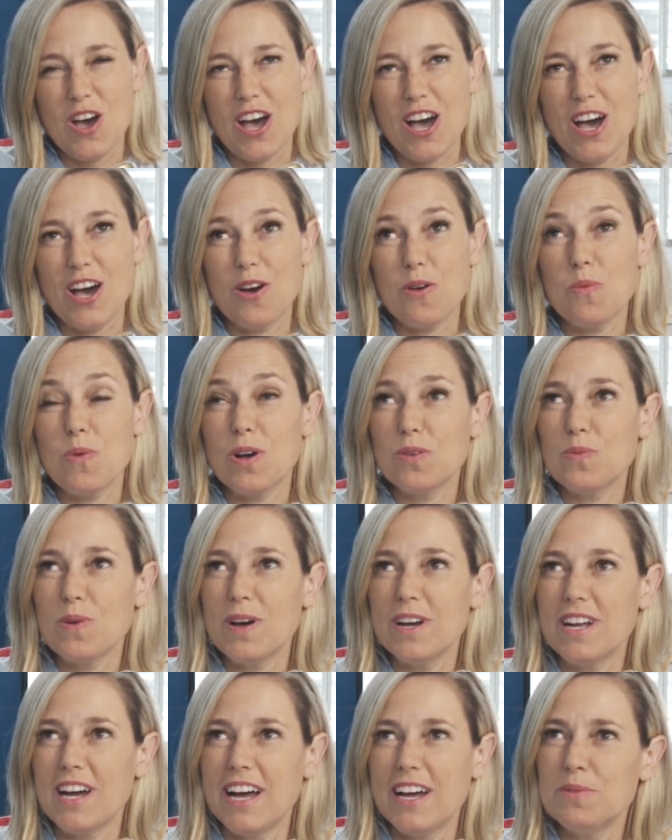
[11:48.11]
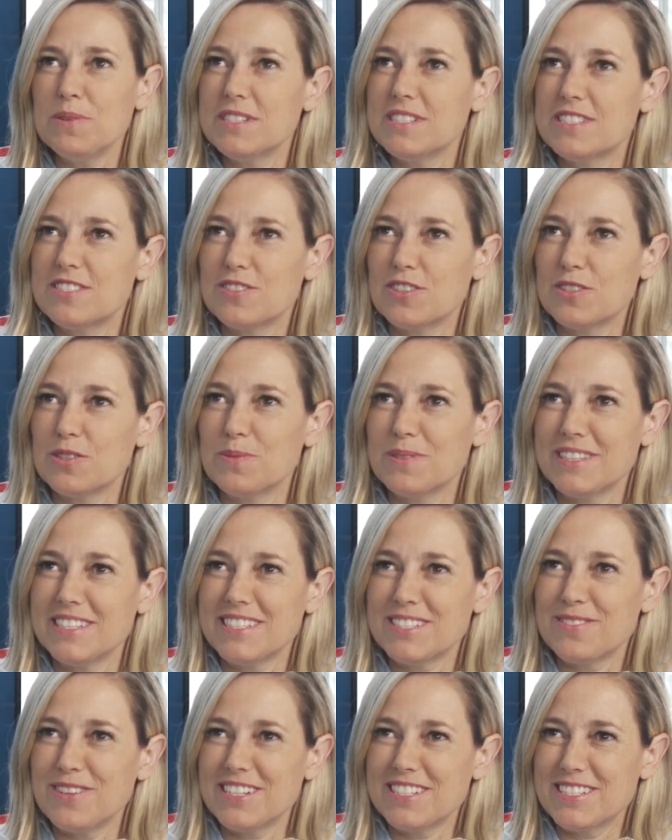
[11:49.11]
Well, I always struggle with
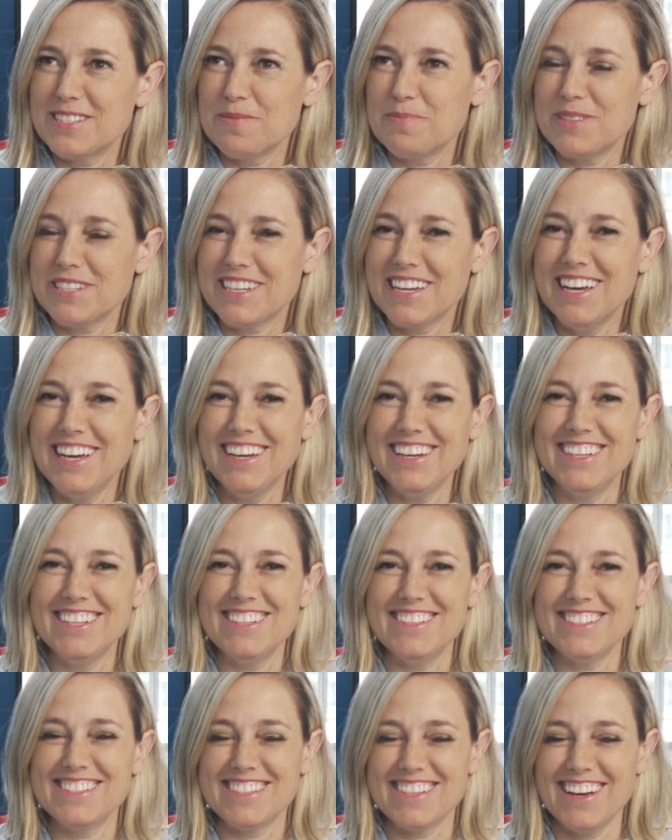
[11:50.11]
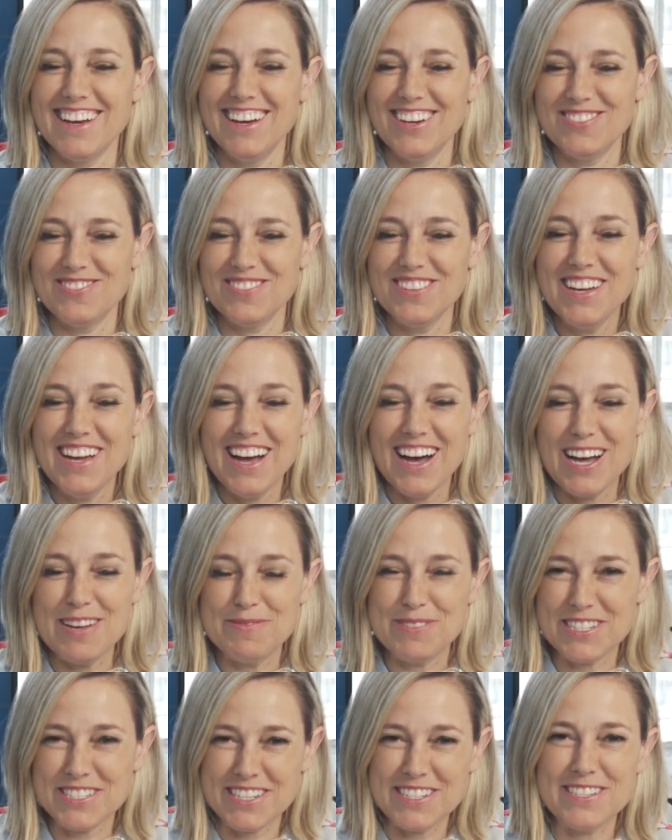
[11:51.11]
this question because I'm
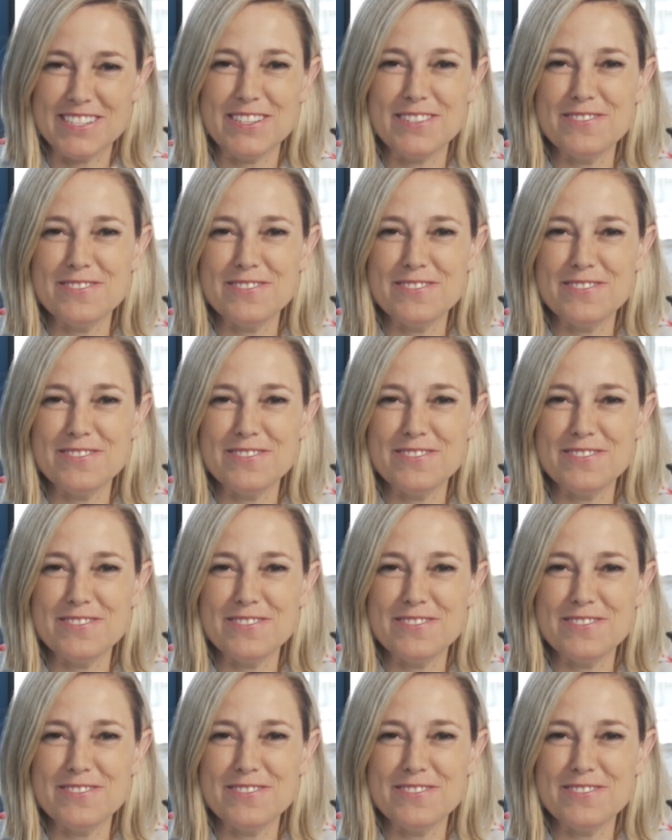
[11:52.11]
such a news